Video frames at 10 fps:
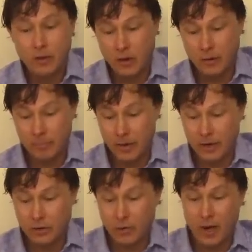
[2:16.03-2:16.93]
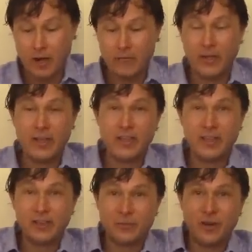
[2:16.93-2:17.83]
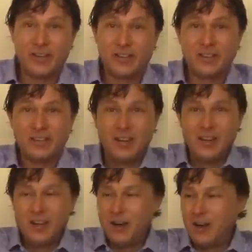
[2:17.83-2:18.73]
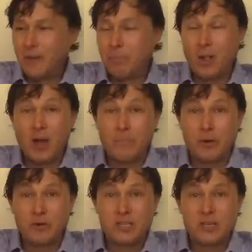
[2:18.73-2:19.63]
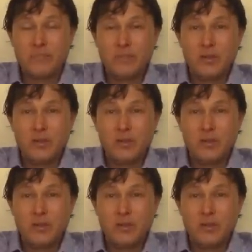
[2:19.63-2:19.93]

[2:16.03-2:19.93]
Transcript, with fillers: um, but I do have his recent um, blog post.